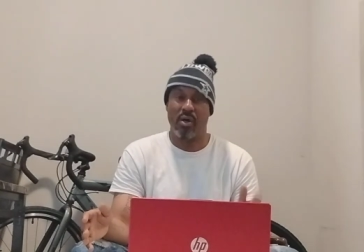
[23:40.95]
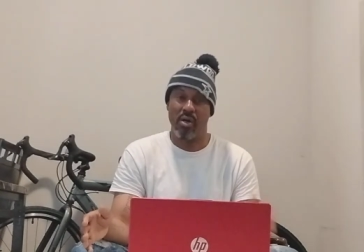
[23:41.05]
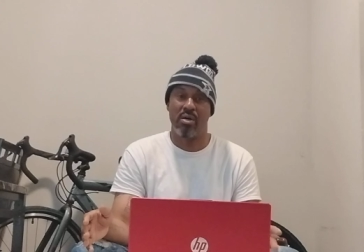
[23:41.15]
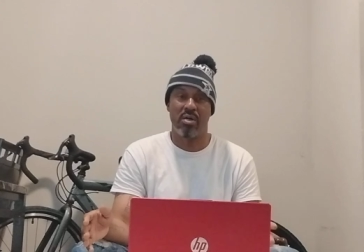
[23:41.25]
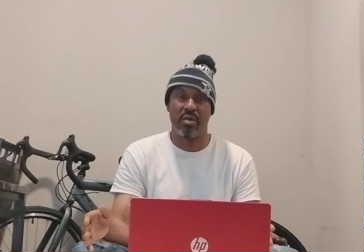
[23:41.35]

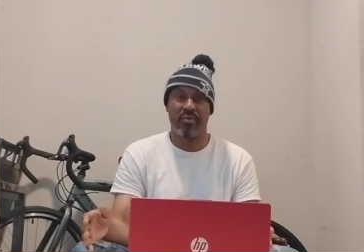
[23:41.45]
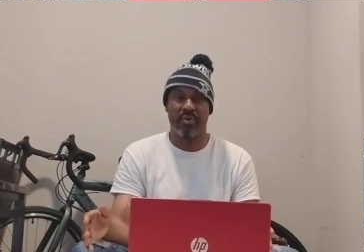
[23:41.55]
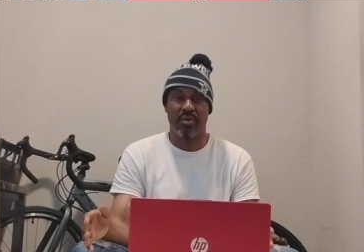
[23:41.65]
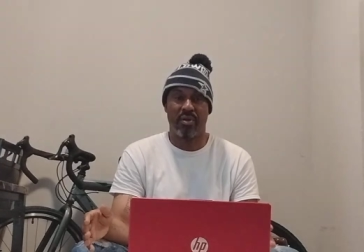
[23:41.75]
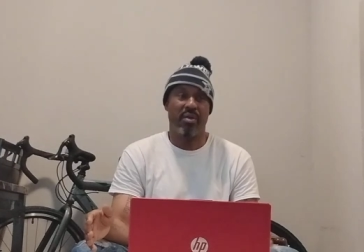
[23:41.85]
Or
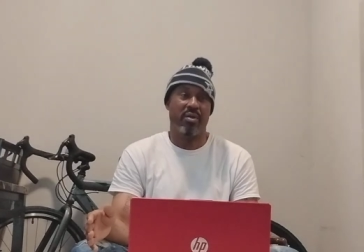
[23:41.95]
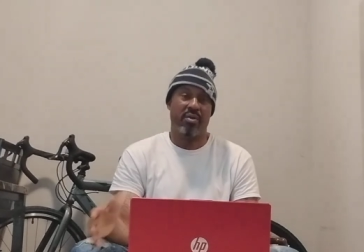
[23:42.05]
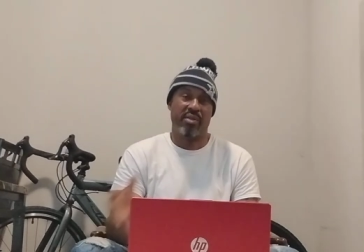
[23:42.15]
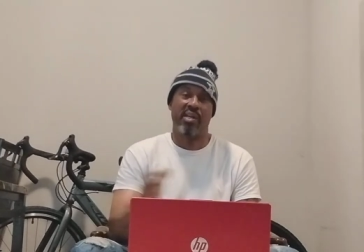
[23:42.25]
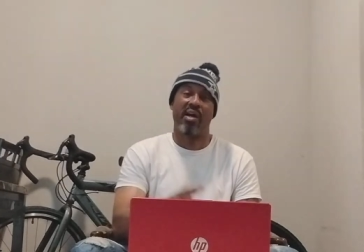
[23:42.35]

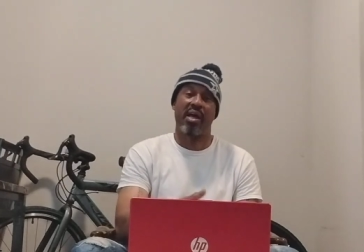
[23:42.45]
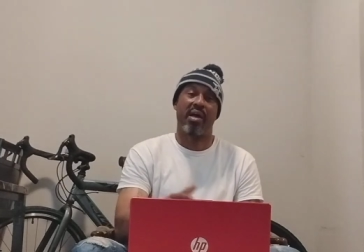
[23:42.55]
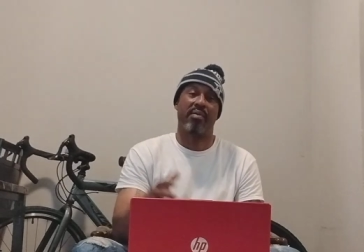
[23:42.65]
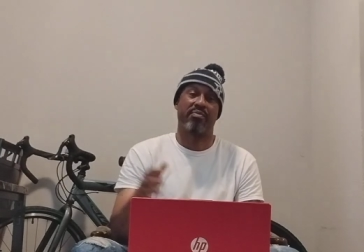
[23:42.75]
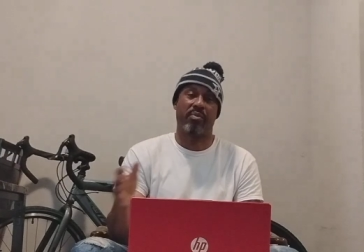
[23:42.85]
they'll
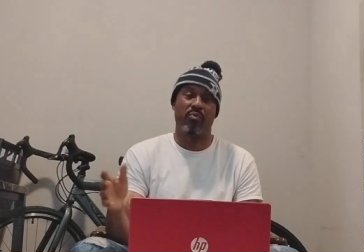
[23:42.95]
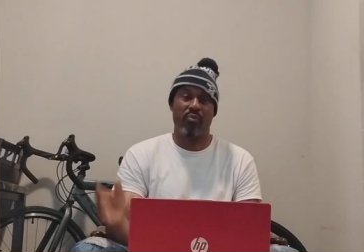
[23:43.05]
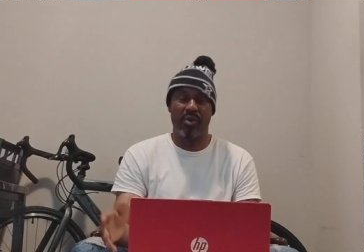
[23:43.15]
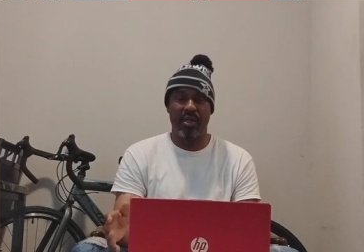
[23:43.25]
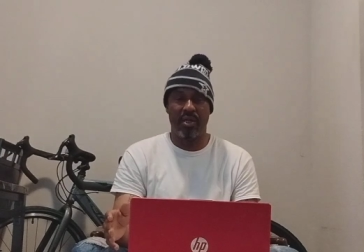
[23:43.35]
have
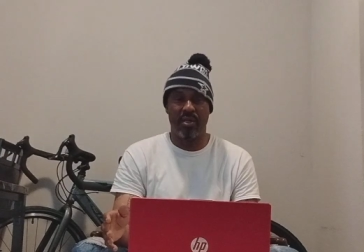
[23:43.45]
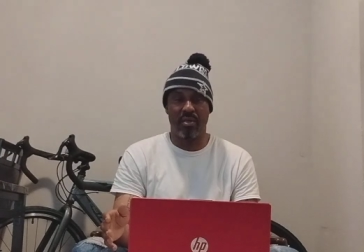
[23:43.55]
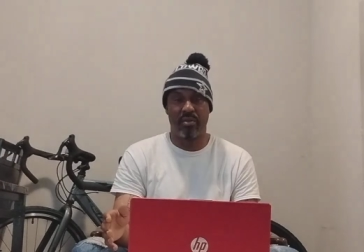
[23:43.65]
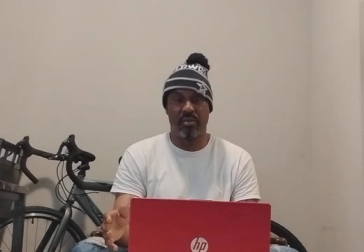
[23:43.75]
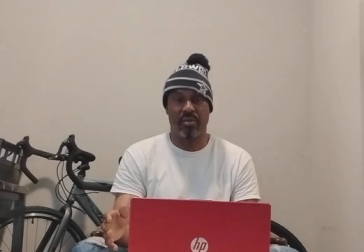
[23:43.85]
some
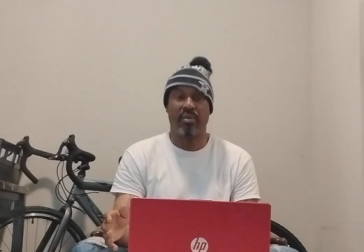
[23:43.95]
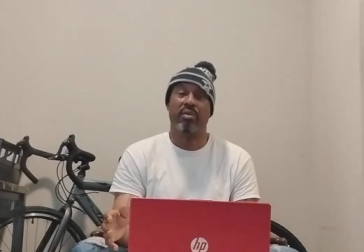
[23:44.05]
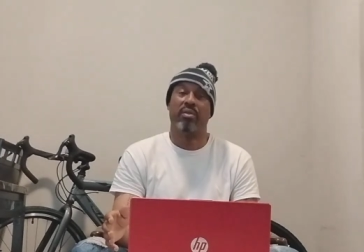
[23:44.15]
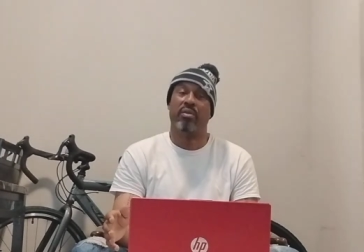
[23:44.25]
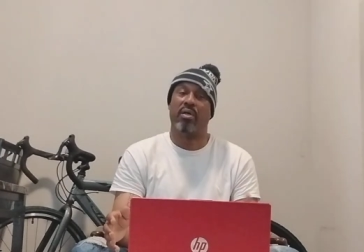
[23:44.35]
real
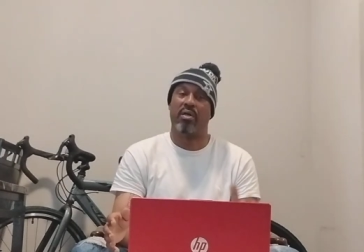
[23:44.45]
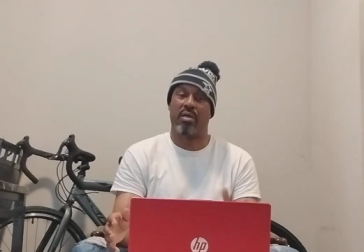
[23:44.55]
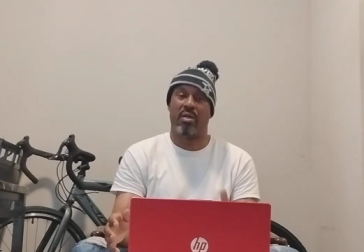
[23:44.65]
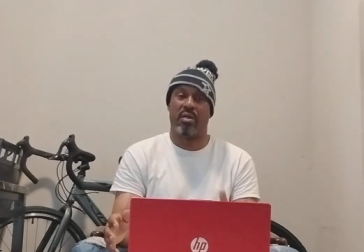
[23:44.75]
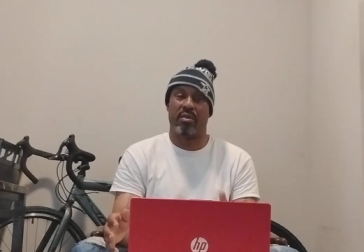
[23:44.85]

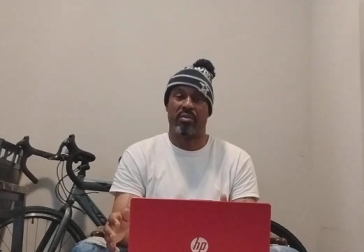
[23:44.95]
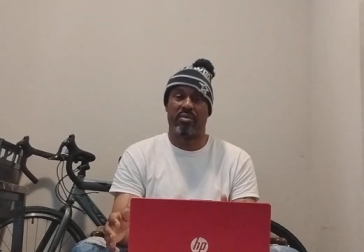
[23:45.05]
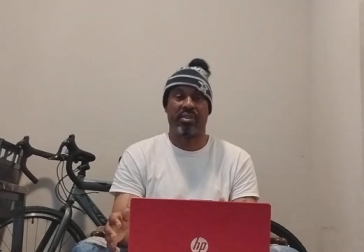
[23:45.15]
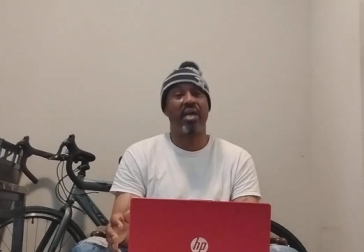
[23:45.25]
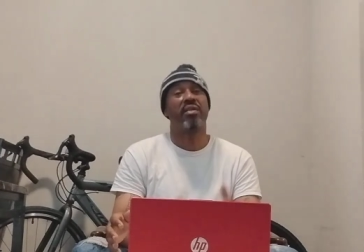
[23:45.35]

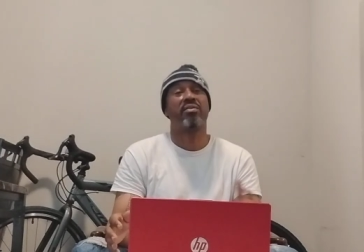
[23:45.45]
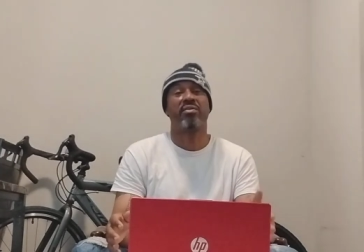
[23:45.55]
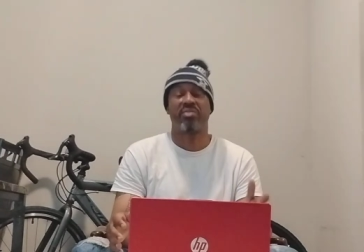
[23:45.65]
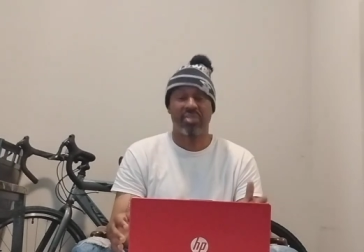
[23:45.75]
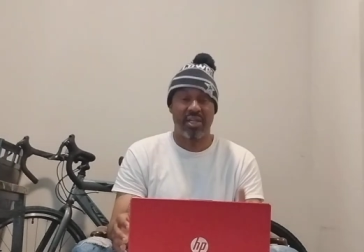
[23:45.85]

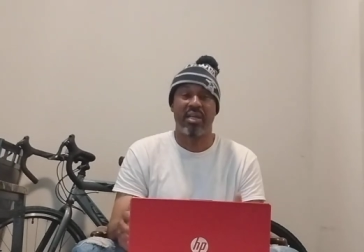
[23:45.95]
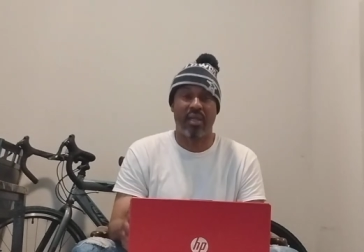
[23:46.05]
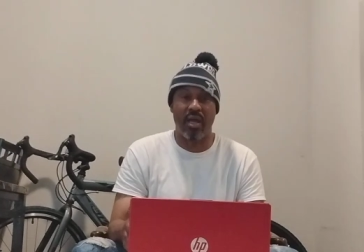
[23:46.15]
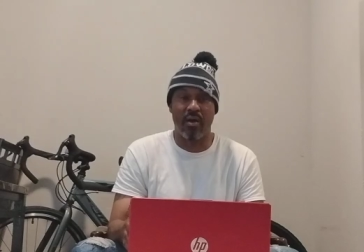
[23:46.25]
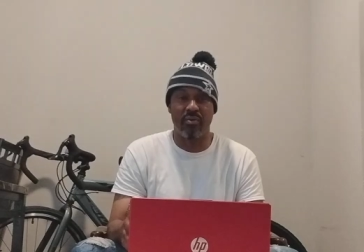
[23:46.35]
skeletons in their
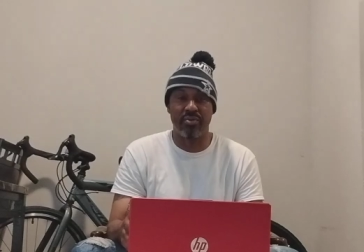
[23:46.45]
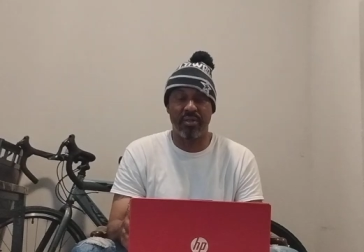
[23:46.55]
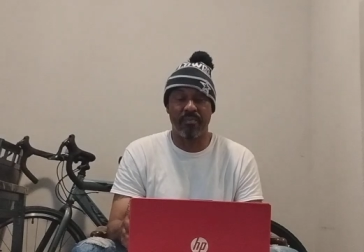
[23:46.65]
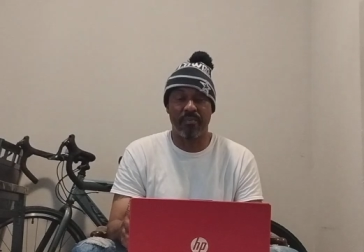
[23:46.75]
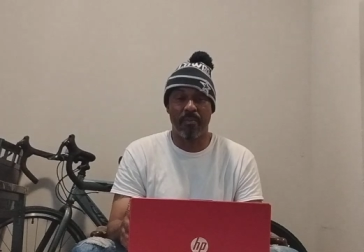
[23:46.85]
closet